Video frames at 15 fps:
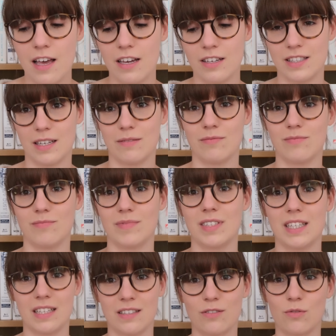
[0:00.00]
because
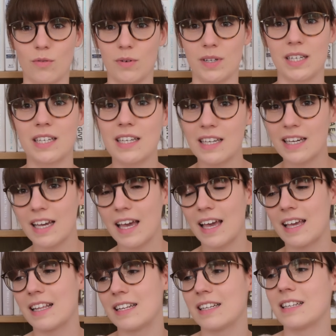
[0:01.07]
it's growing
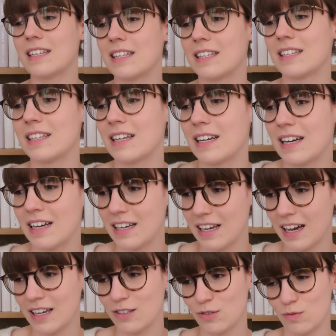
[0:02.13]
and
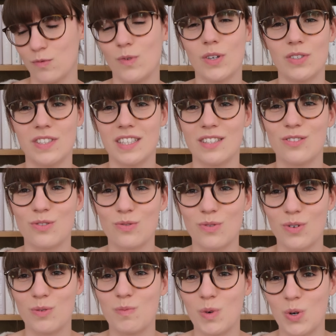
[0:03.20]
I don't want it to
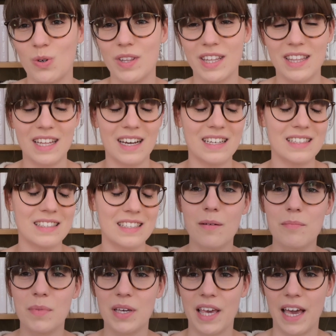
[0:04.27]
grow more than that.
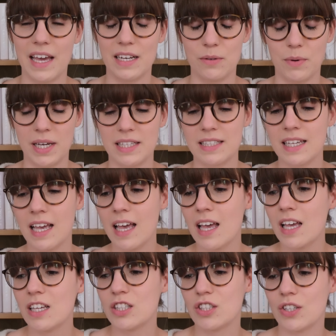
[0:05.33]
But yeah, anyways,
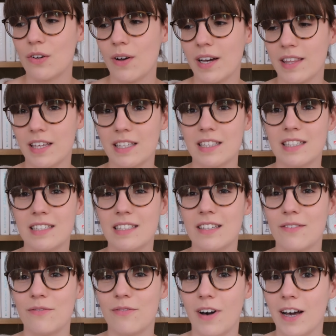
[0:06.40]
so I think this is
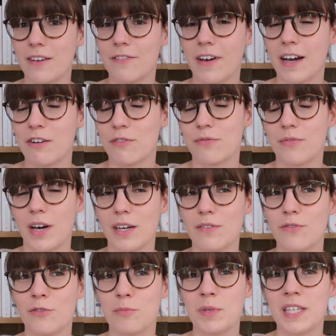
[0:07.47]
a 5 out of
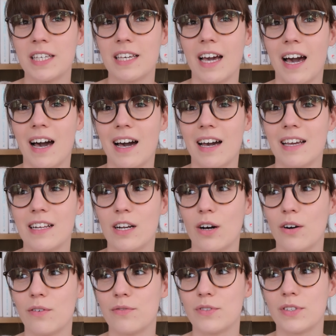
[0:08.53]
5 for me. I
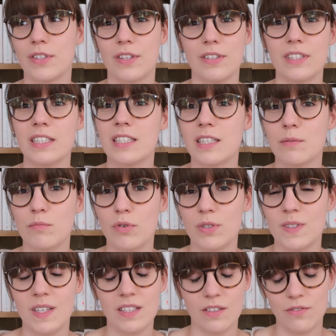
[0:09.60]
loved the knitting
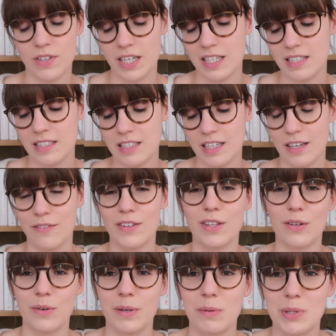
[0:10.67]
process of it. Even
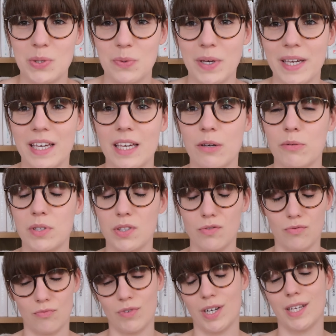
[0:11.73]
though it was quick, it
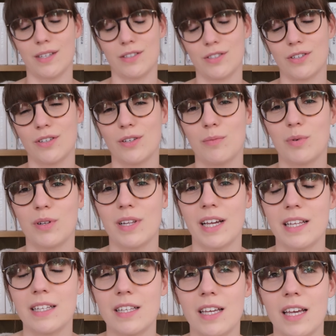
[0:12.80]
was really enjoyable
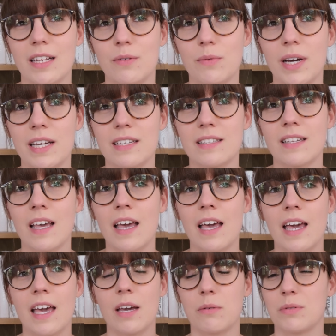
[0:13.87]
anyways.
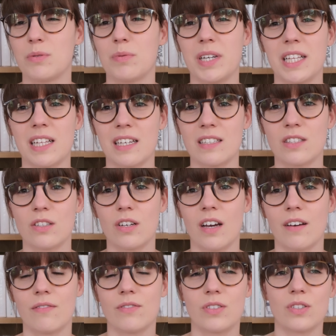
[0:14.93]
It was really nice to
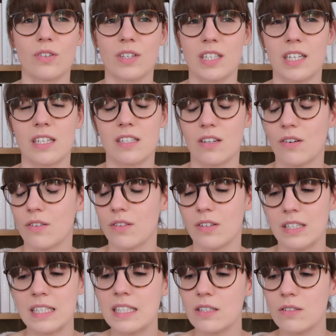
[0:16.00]
have stockinette on the
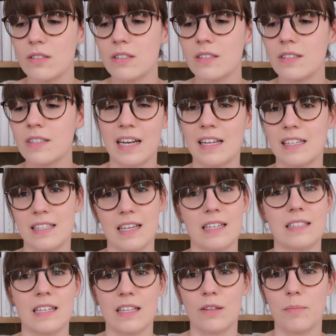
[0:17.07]
needles, and as I
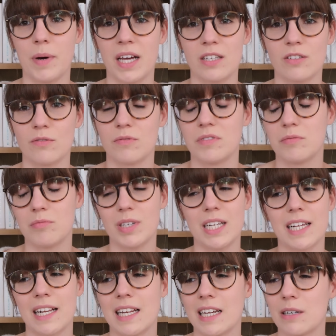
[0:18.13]
said, the pattern was
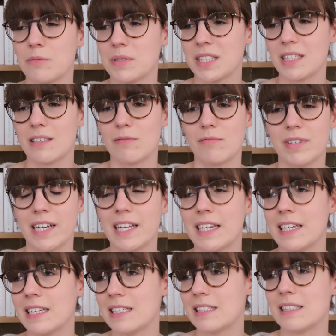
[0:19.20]
really clear, was
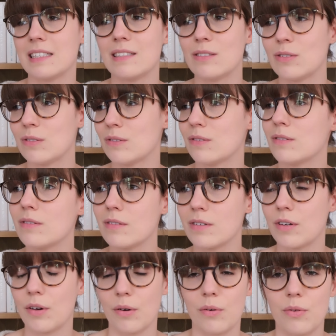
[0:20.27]
really easy to
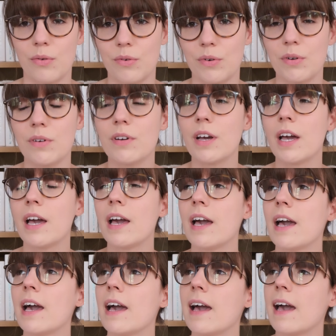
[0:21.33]
go through,
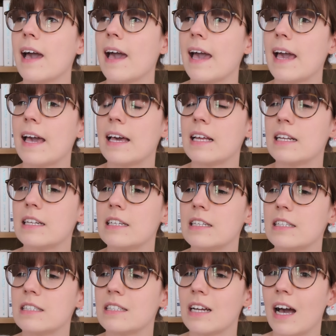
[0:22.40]

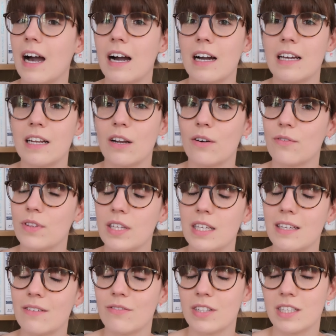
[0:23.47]
and I love
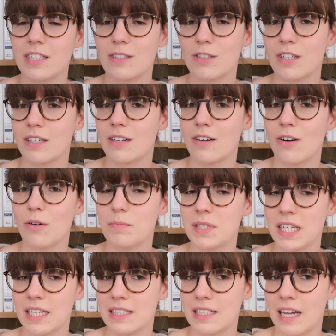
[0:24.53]
the finished
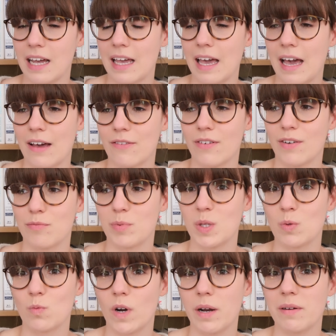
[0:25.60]
object that I have. I've
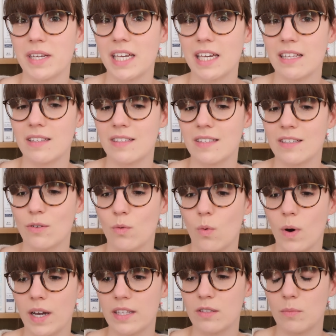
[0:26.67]
been wearing it
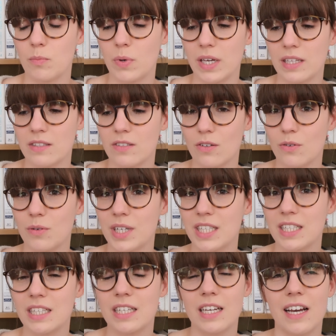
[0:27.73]
quite a bit
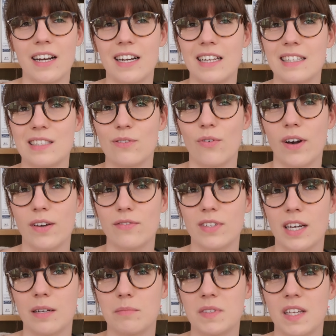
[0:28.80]
already, at least 5
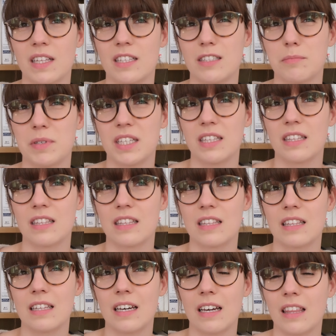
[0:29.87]
times, and it's
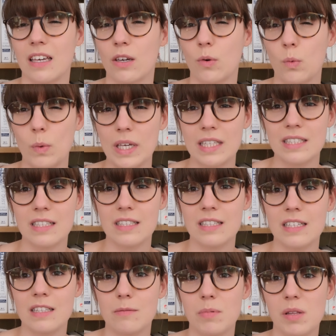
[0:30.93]
been, I think, a week
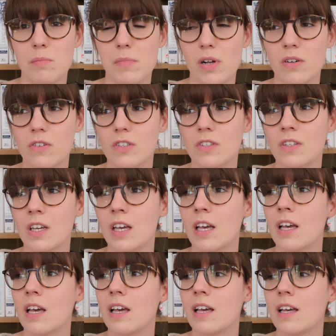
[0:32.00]
since it's been blocked.
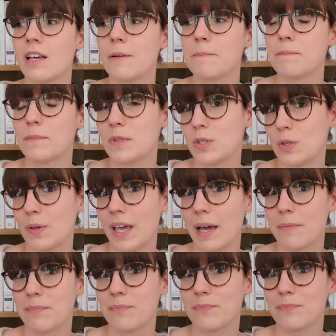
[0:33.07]
So yeah,
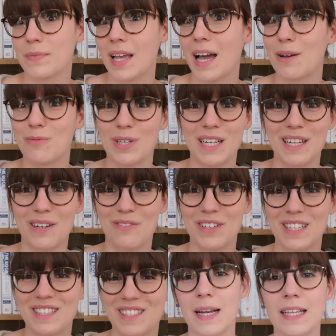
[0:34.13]
I really love
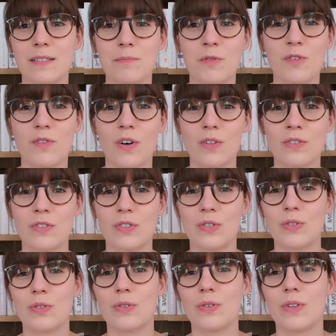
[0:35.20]
it. Let's move on
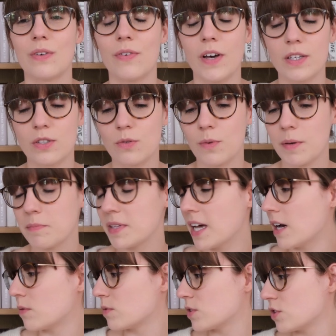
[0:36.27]
to the first whip
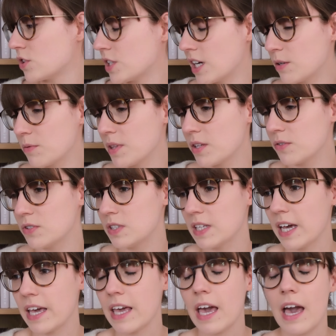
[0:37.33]
that I want to share with you
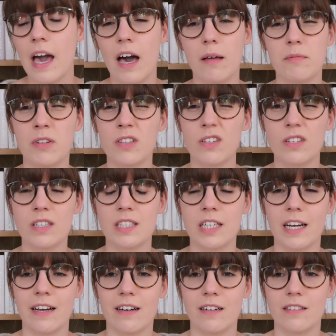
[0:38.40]
today. I'm not going to
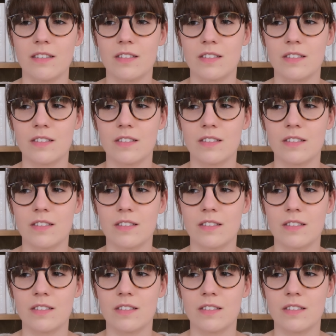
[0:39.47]
share